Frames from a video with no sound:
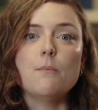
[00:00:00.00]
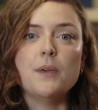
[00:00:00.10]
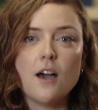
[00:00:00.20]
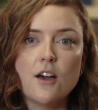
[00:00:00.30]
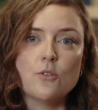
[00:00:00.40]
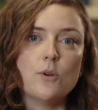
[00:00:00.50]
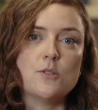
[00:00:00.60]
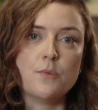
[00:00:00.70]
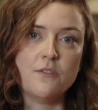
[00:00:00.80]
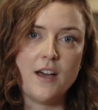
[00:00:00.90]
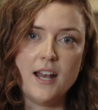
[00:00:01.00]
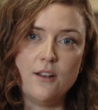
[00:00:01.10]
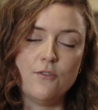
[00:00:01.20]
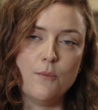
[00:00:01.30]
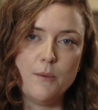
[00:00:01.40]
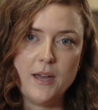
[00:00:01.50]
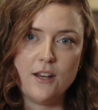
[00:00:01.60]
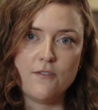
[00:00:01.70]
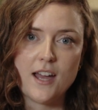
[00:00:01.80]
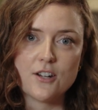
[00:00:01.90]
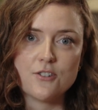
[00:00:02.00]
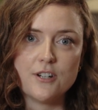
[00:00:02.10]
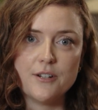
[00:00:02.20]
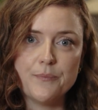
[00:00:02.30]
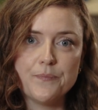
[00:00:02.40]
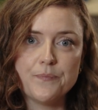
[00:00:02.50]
beyond what's provided from the manufacturer.